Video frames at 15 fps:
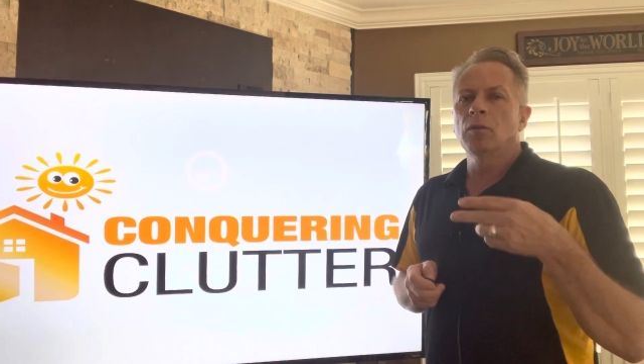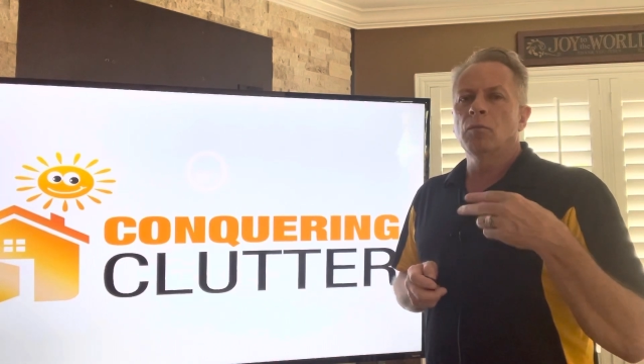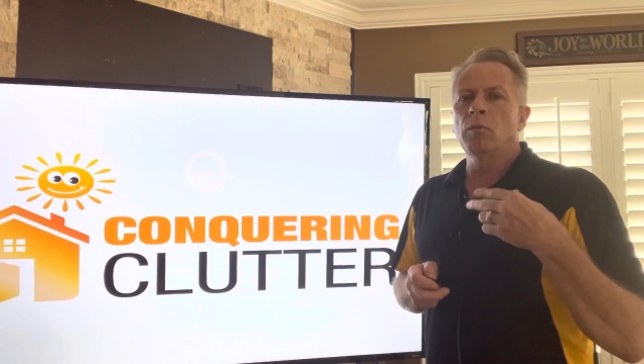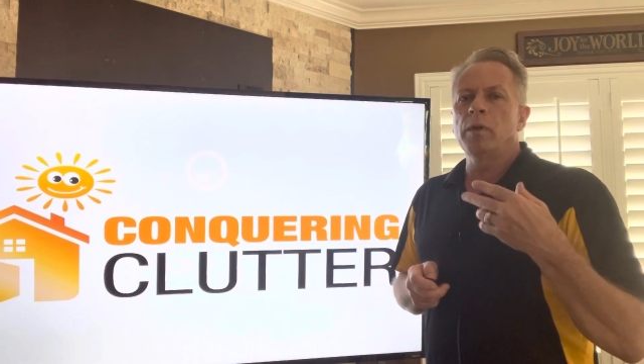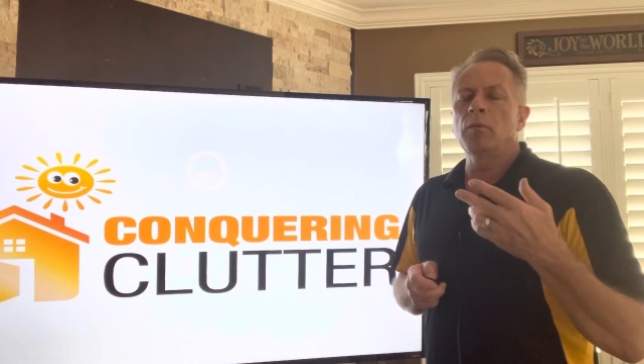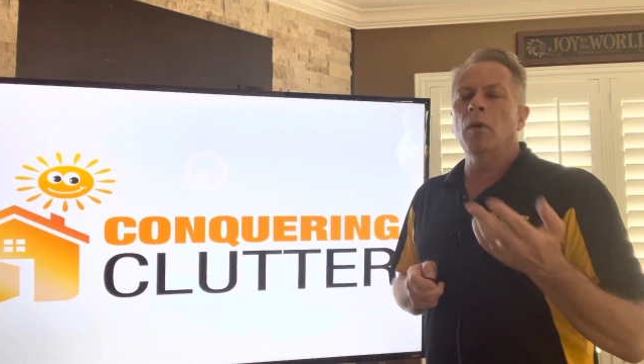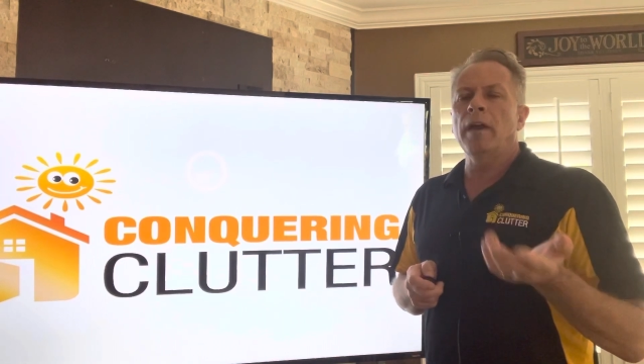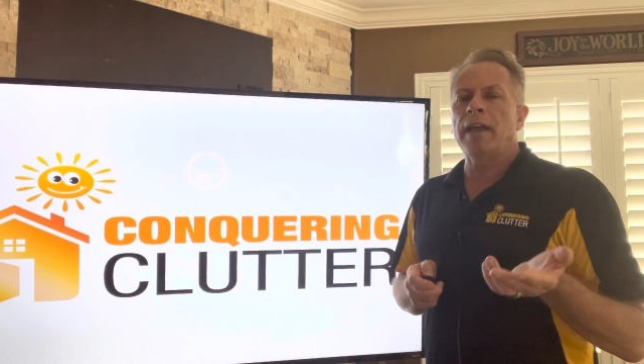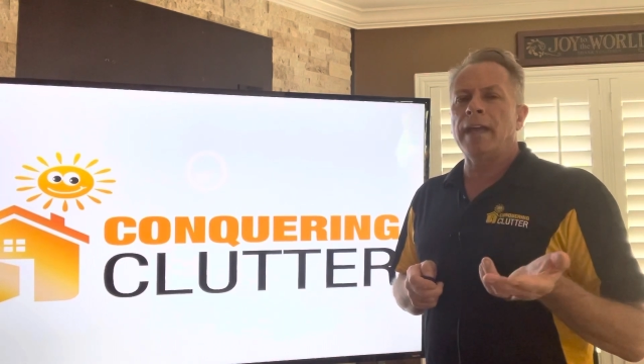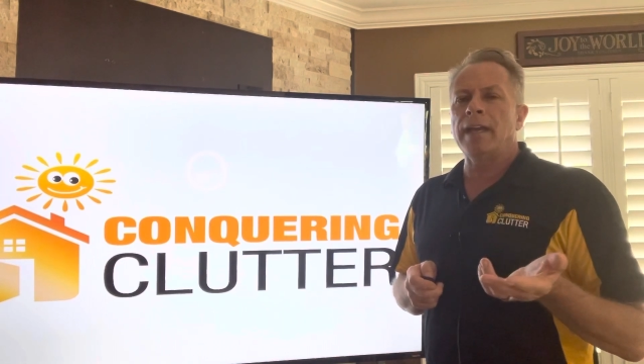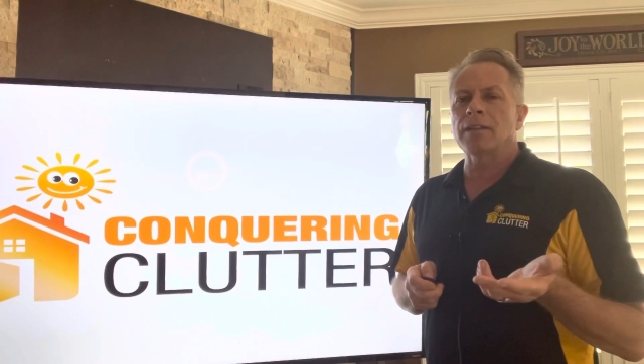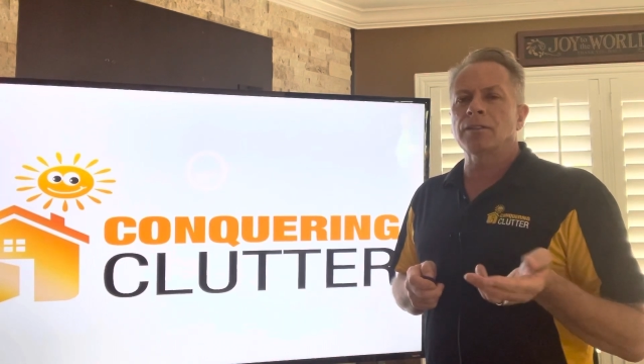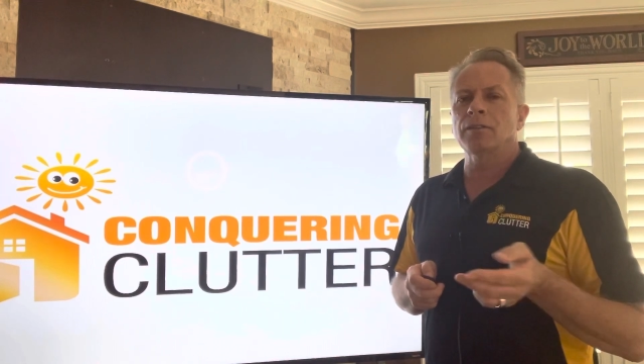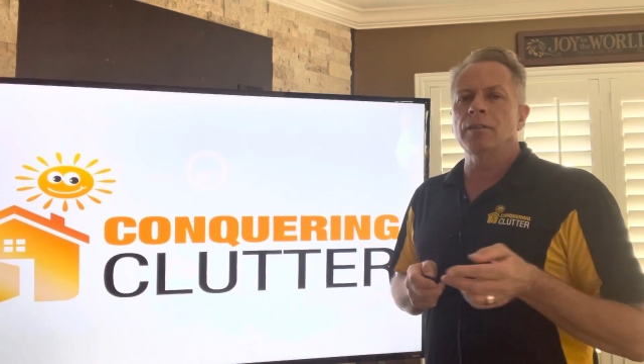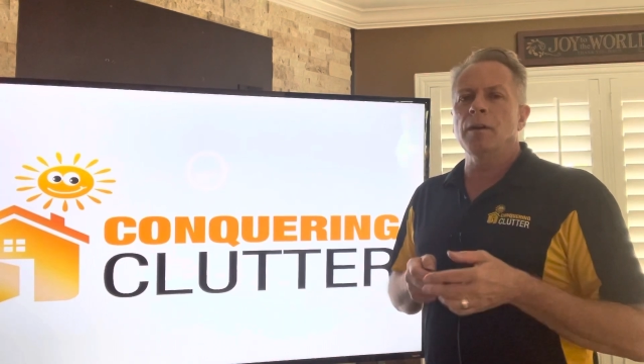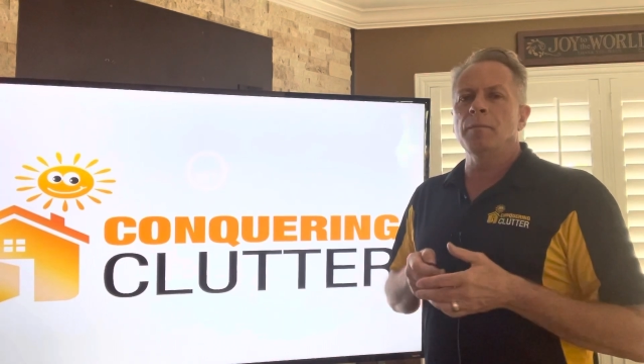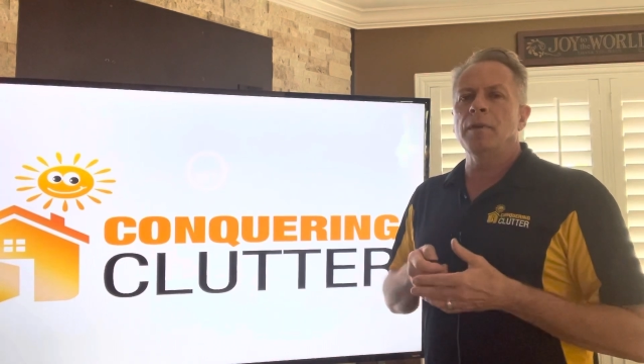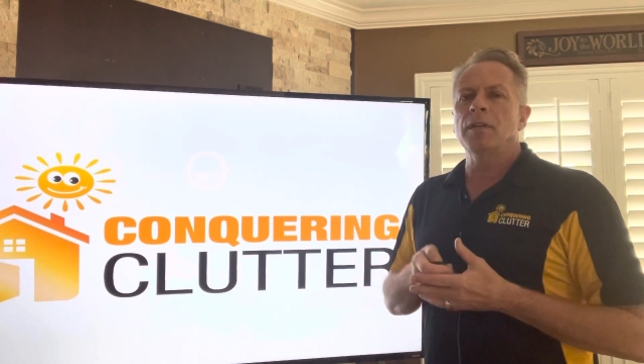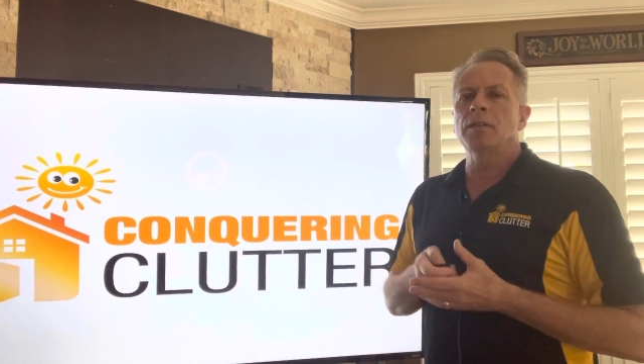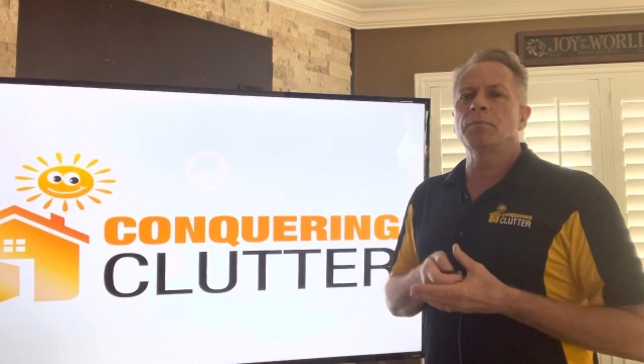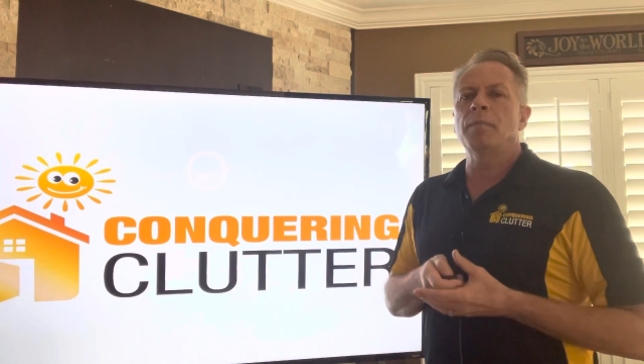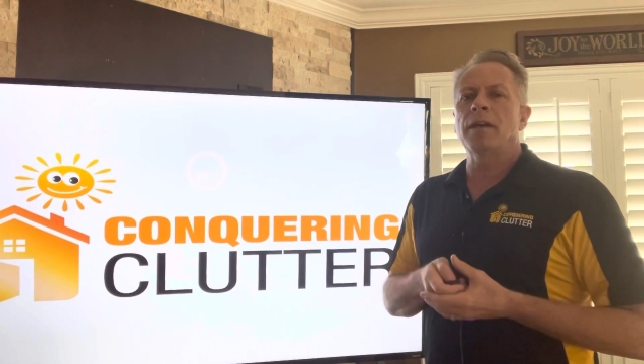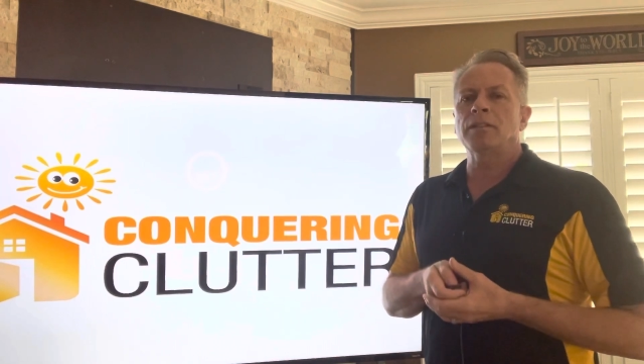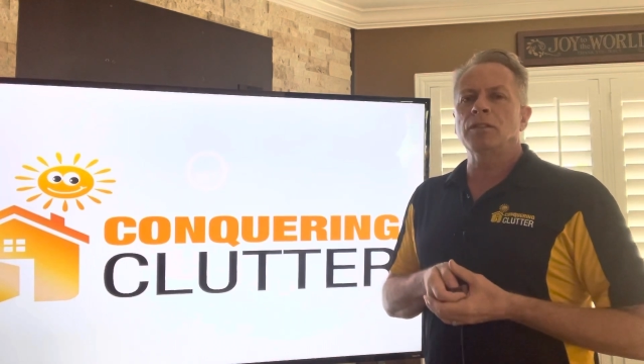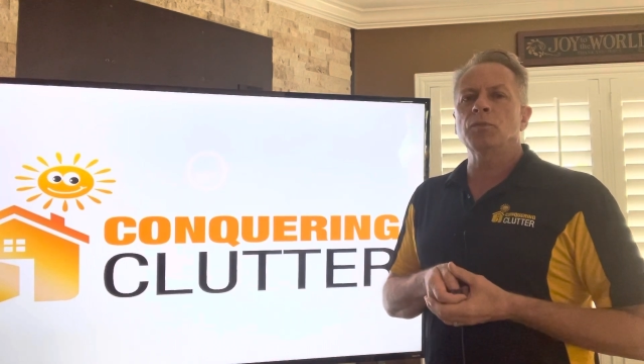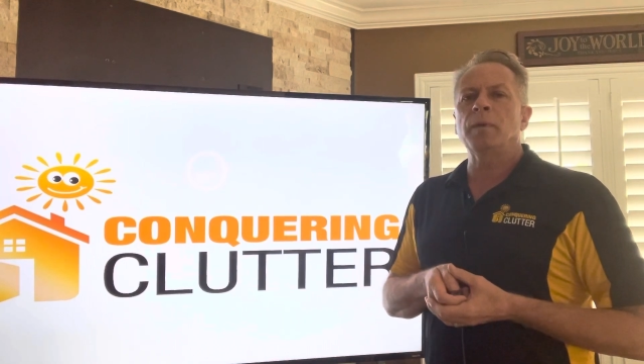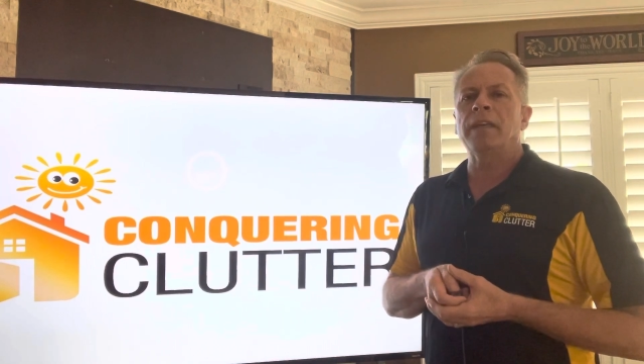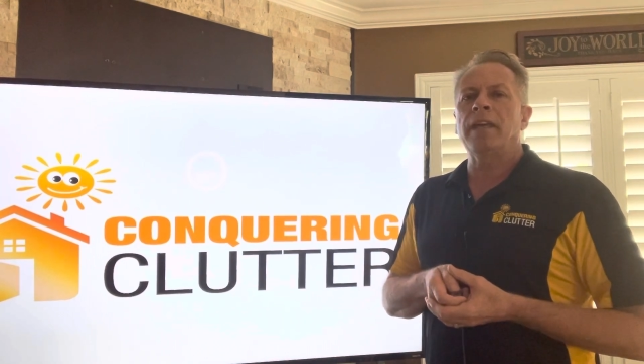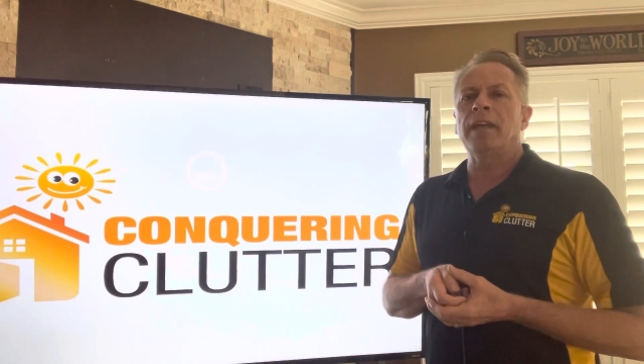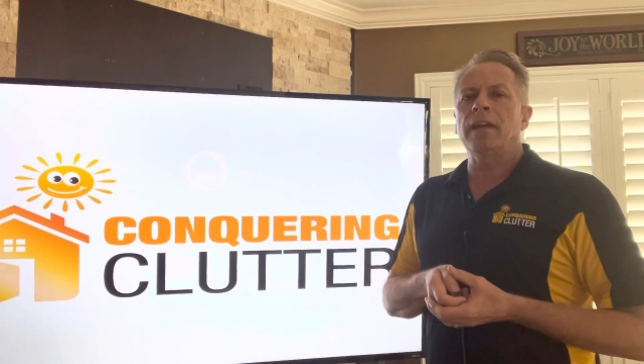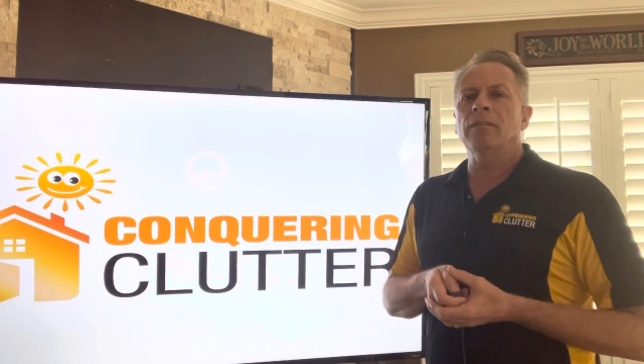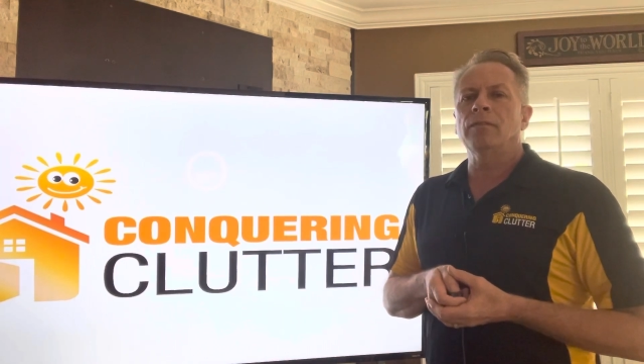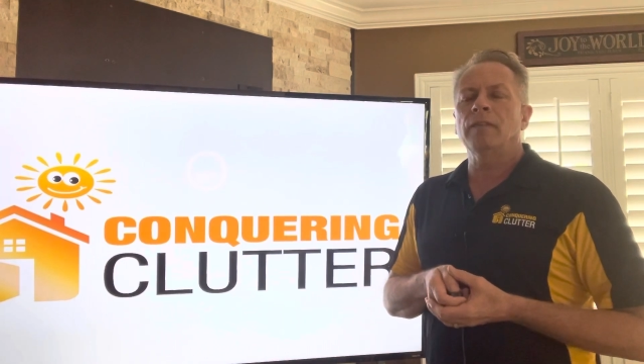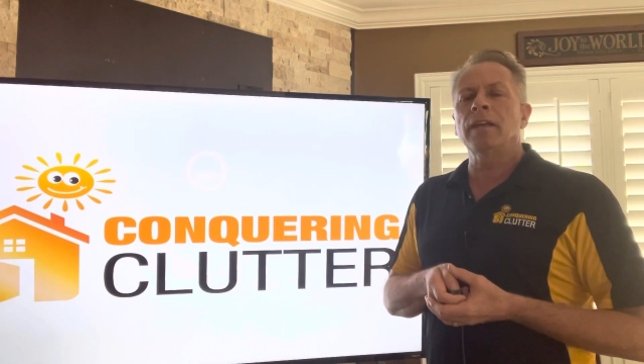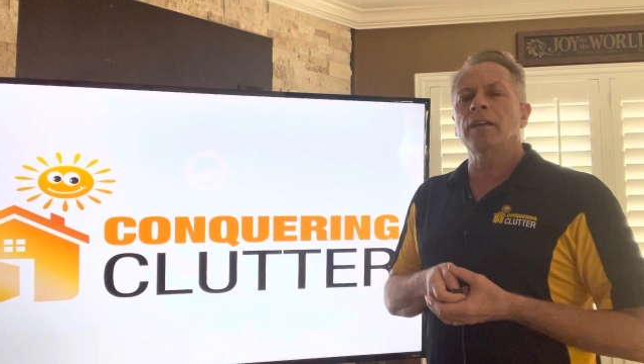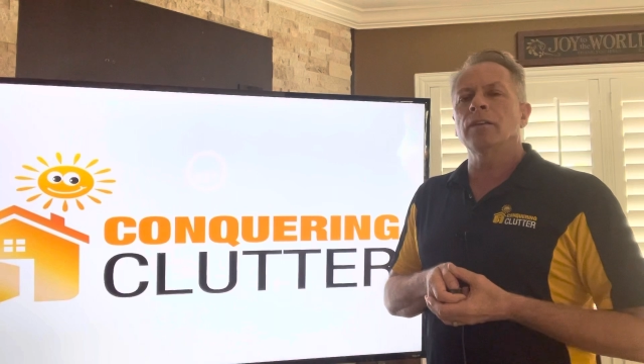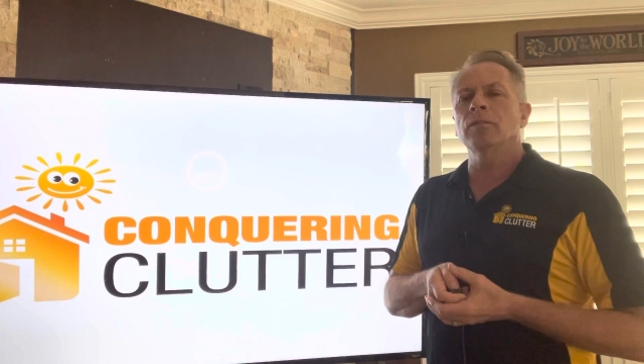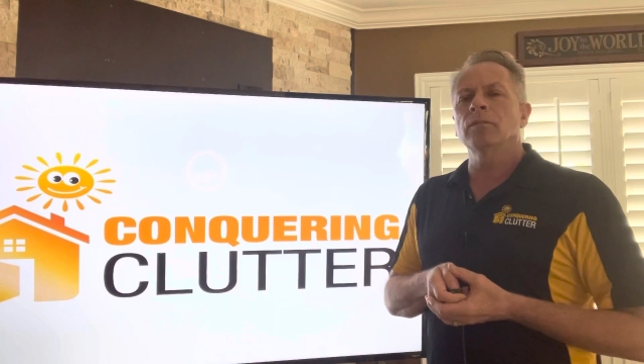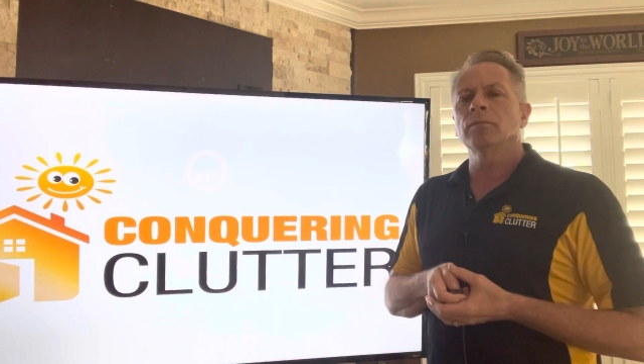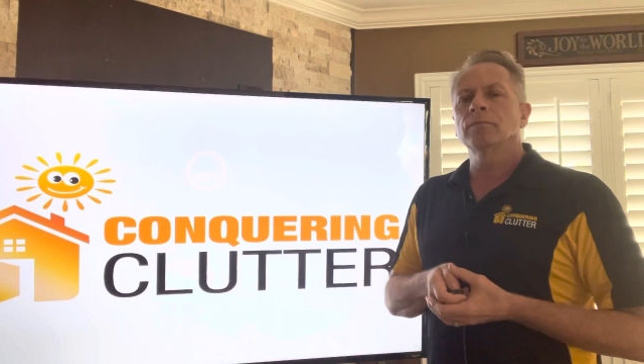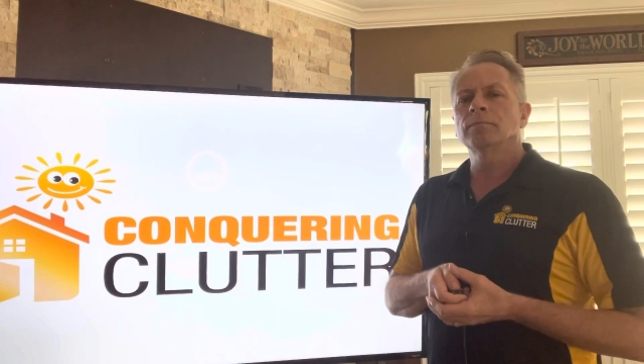We will answer them as best as we can. Thank you.